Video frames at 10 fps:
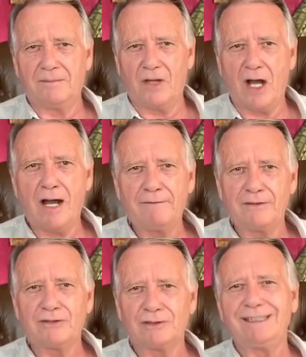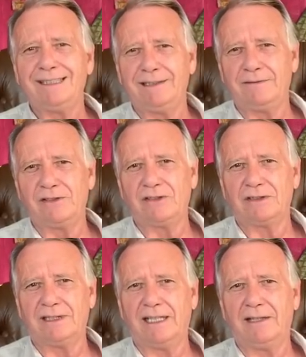the officer
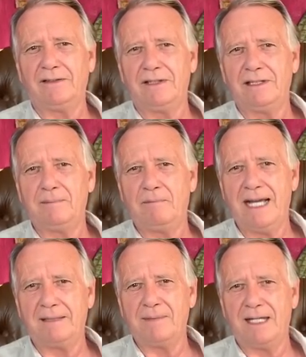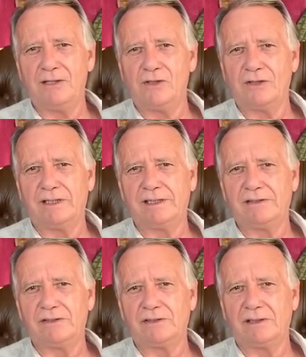leaves, and the bank manager
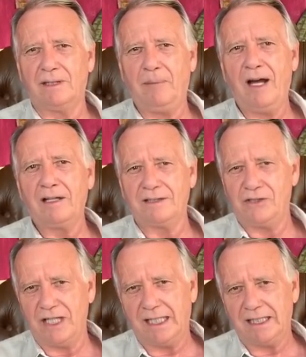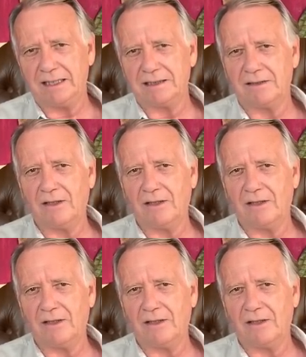is apologetic,